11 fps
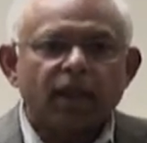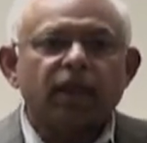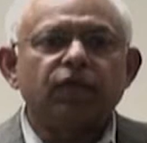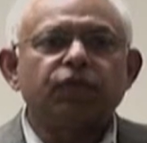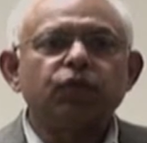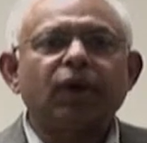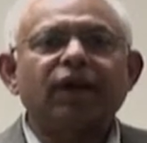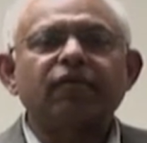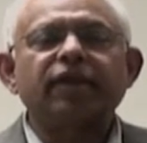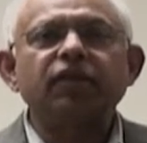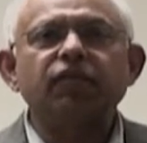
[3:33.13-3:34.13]
If you
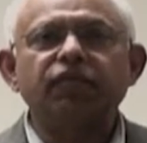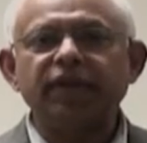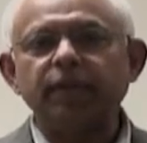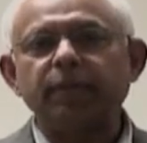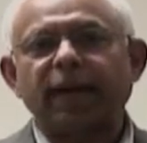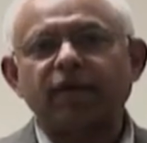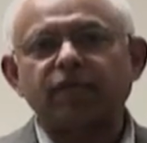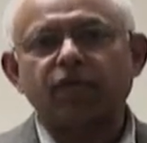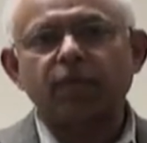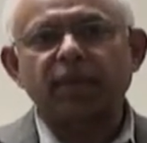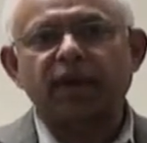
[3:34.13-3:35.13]
have any feedback
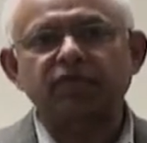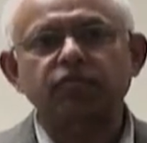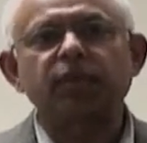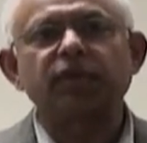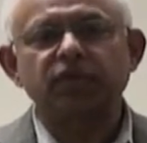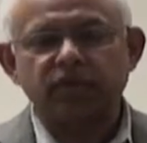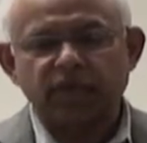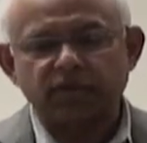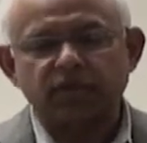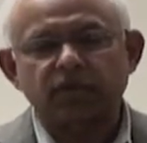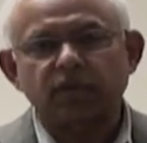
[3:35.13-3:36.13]
from customers,
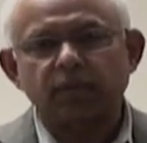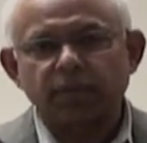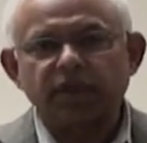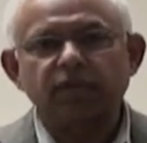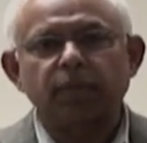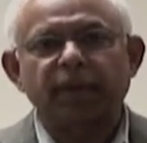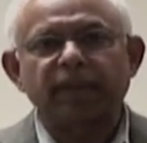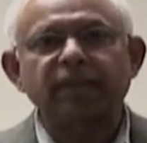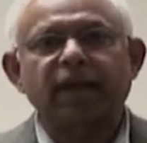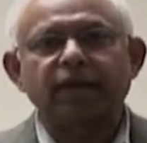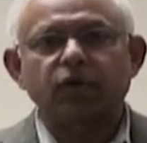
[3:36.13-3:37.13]
yes, please
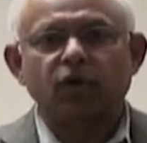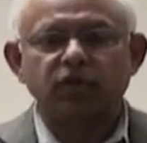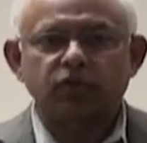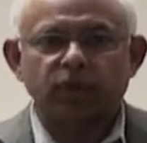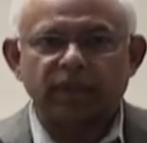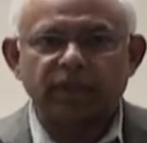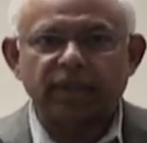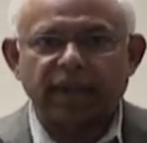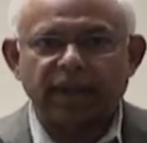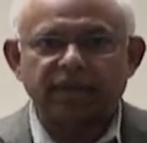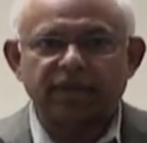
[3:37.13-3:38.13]
bring that also
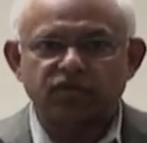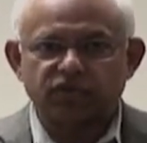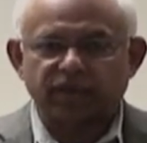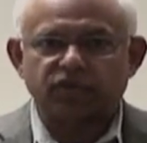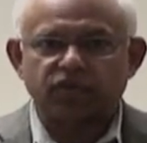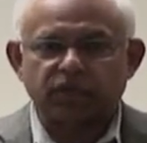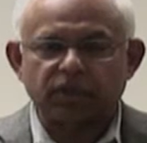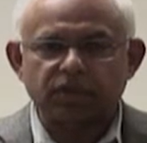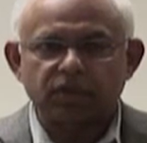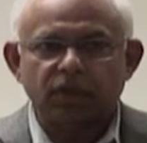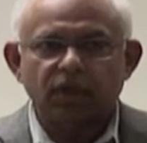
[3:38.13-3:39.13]
in at the check
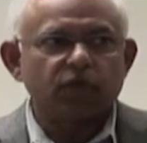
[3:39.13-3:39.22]
stage.